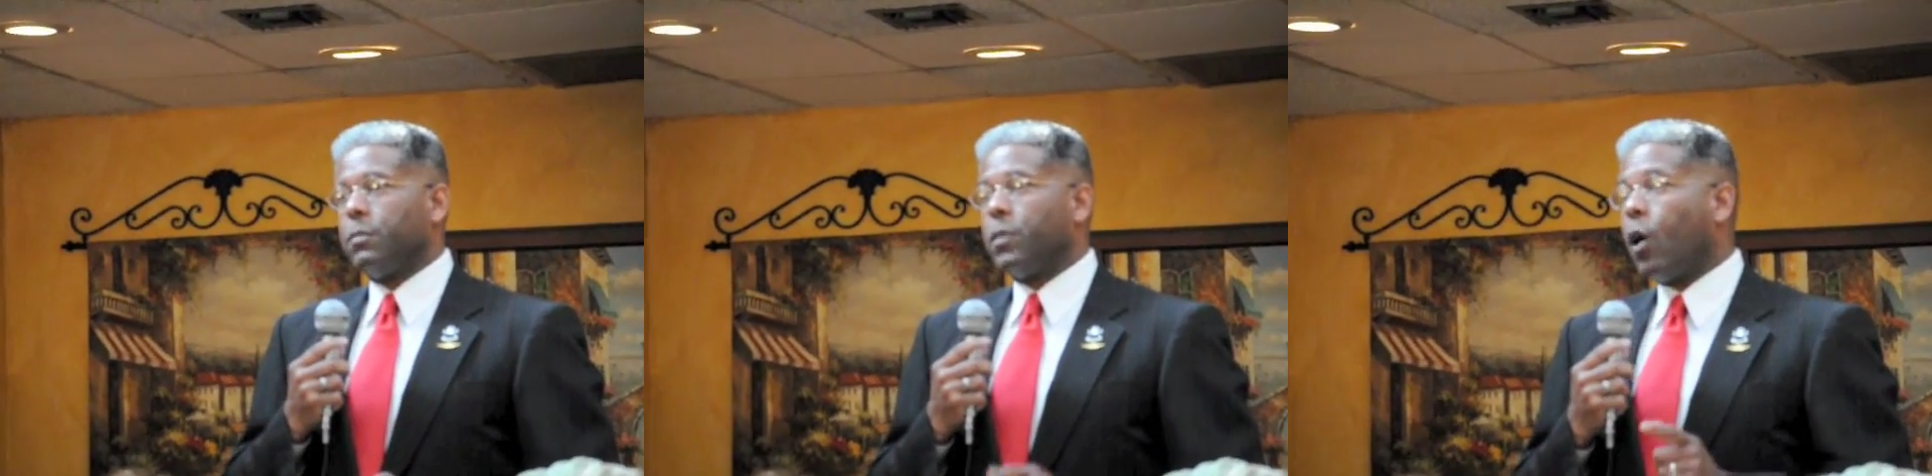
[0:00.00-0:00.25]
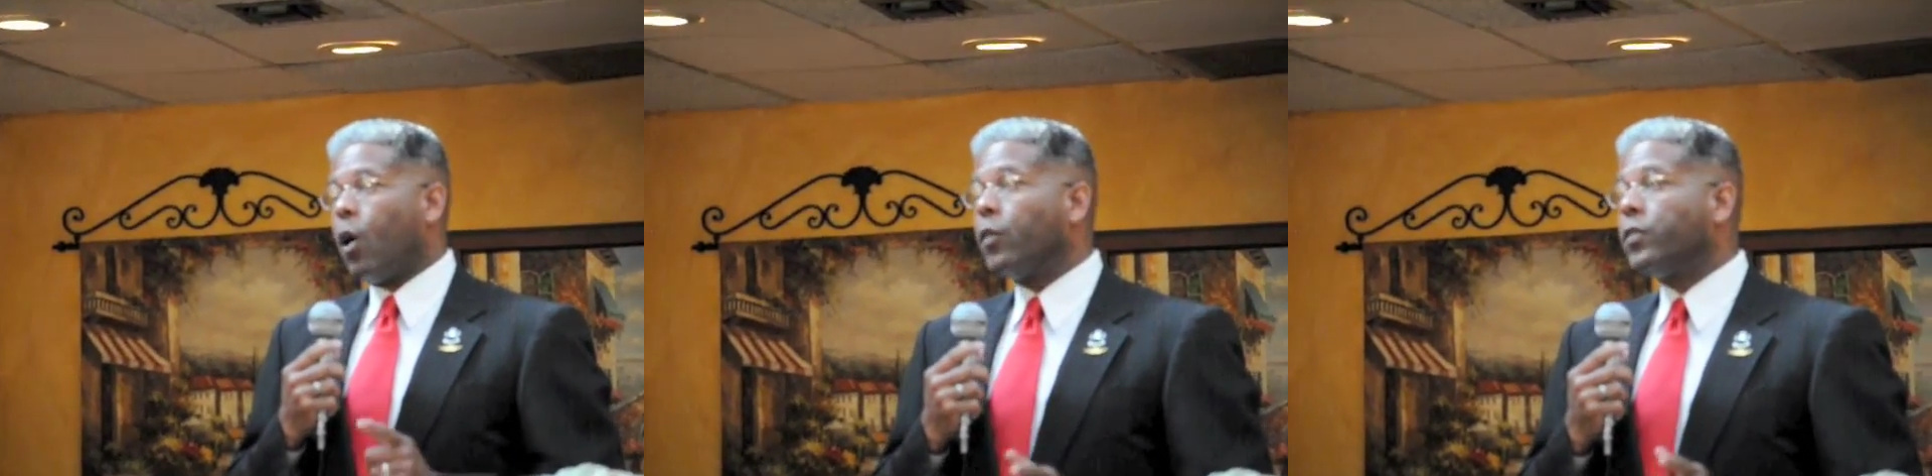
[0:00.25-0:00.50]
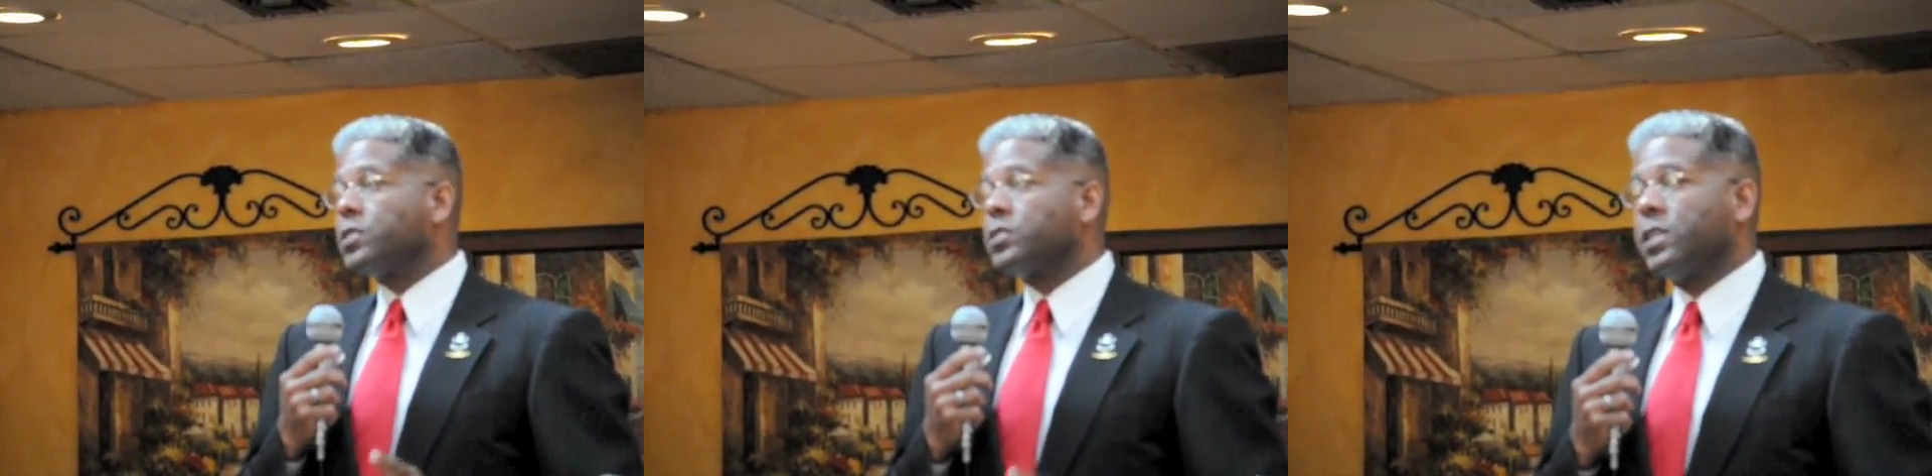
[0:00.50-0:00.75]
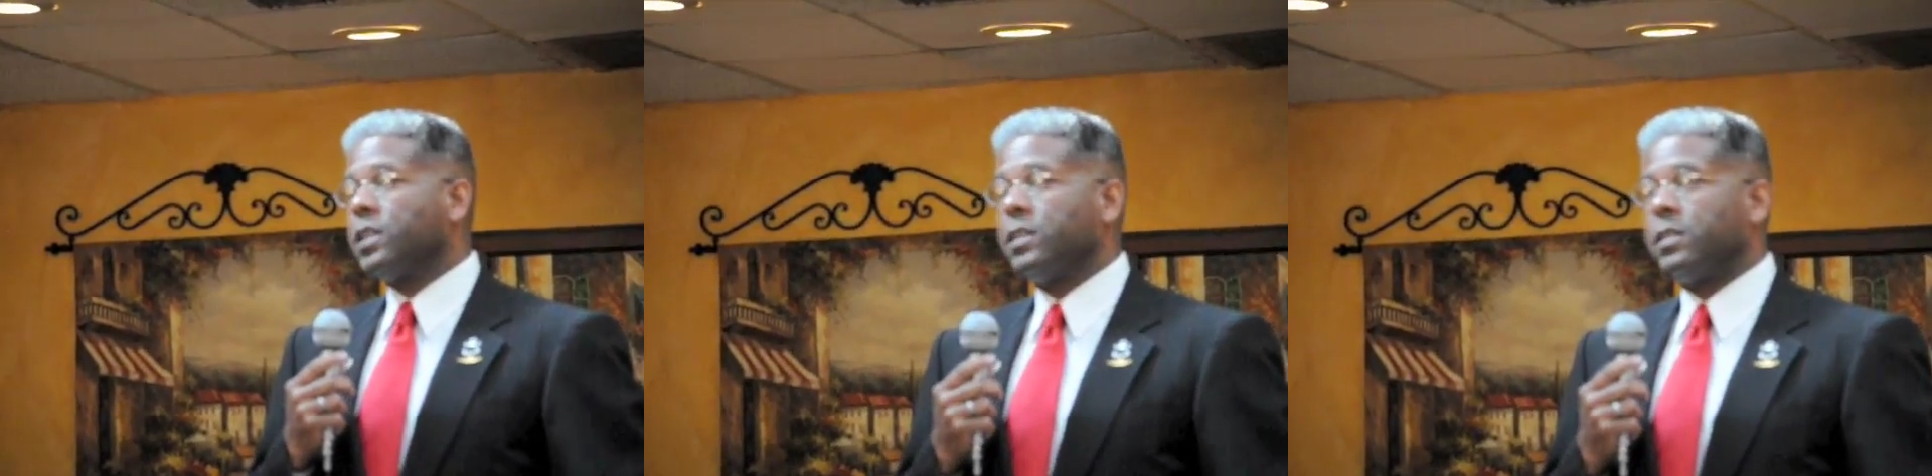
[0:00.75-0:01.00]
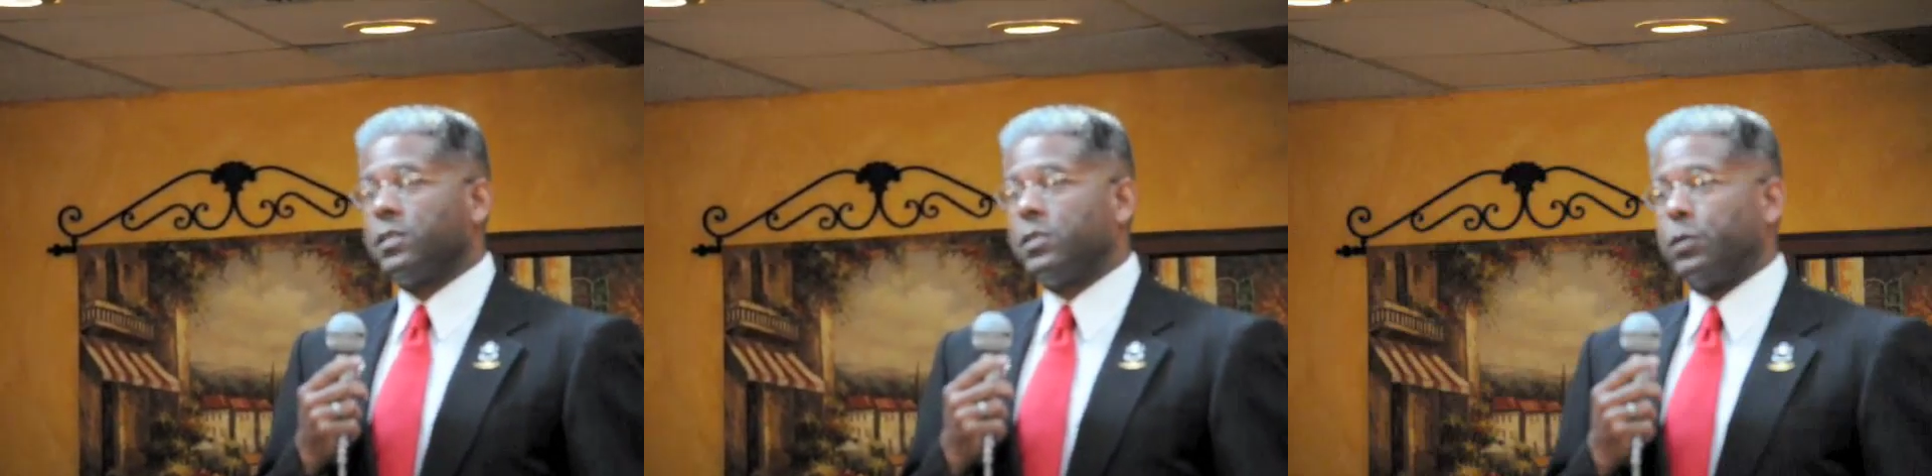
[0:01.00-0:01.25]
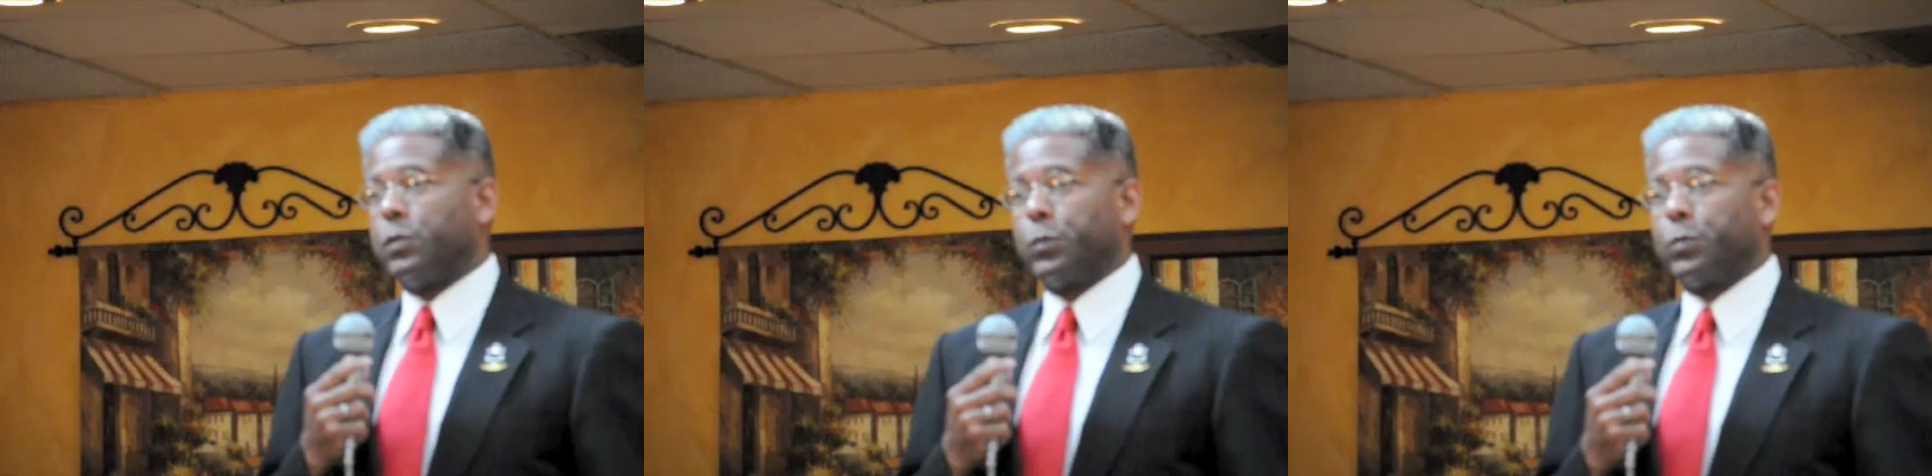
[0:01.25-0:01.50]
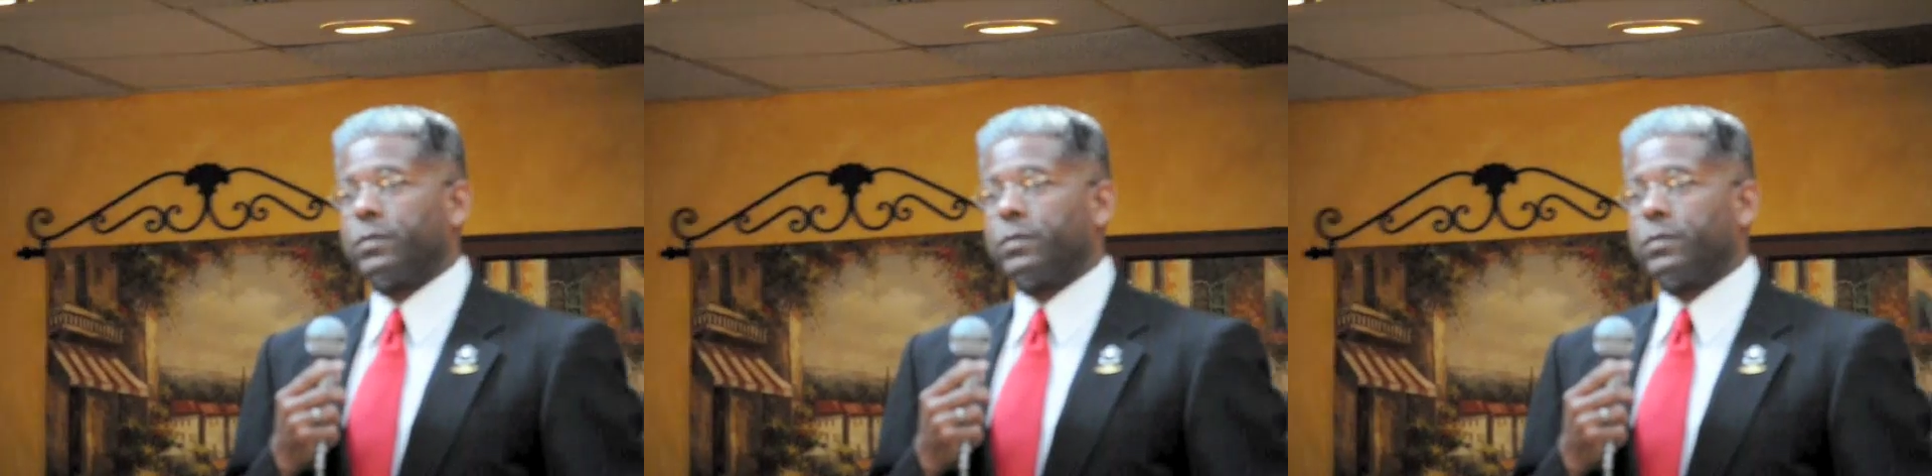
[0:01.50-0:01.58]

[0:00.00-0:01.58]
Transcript: But all they're seeking to do